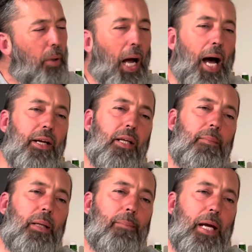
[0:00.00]
But how do you
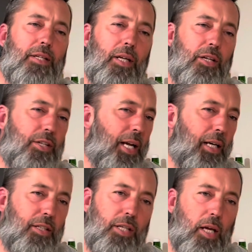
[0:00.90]
mean basic? Because it's
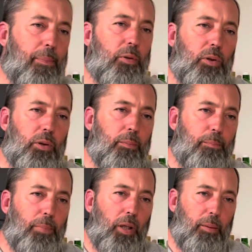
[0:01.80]
not a
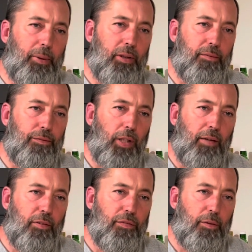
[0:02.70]
typical bourbon
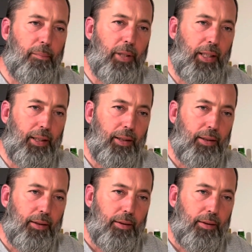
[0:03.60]
flavor for me.